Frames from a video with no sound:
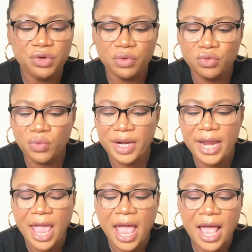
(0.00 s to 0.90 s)
runway
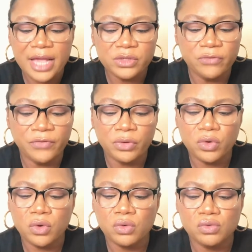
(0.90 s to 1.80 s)
has
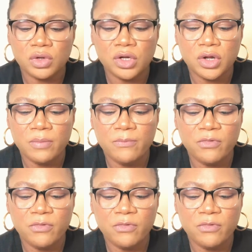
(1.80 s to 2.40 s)
overall